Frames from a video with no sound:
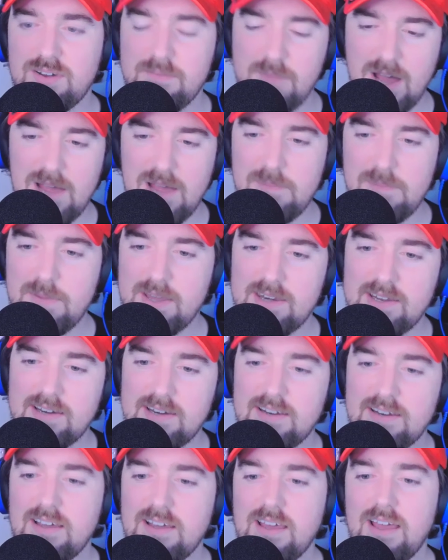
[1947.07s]
in my
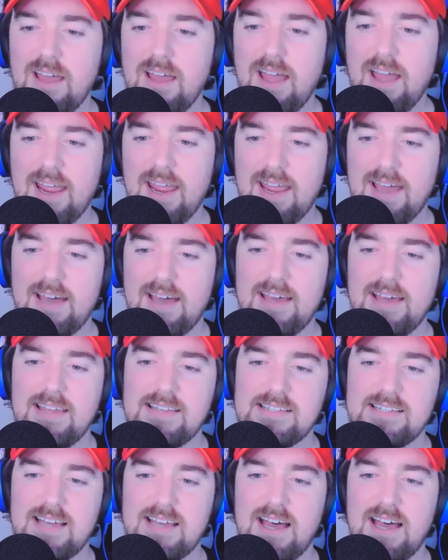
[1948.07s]
opinion. And,